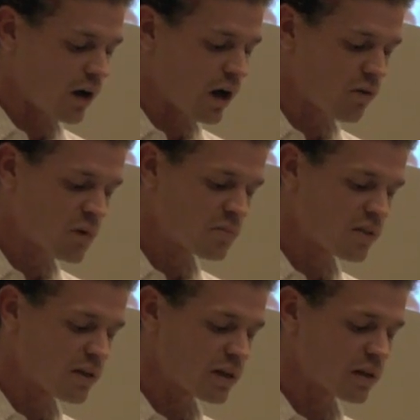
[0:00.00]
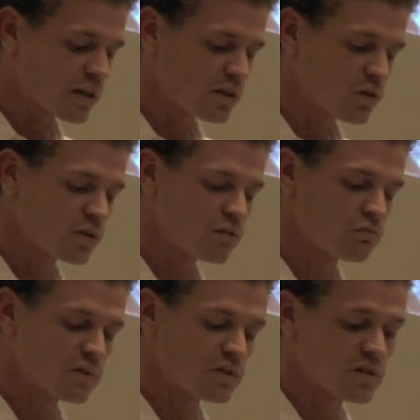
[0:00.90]
I remember thinking that the only
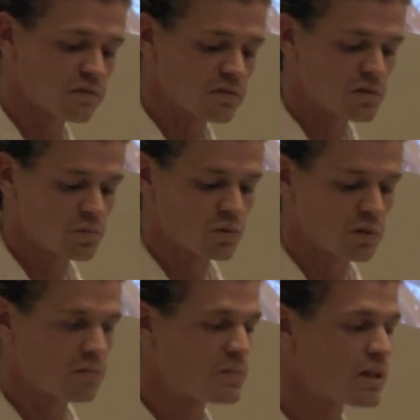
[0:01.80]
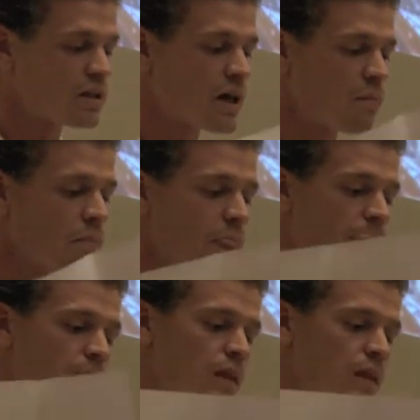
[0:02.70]
real difference between me and them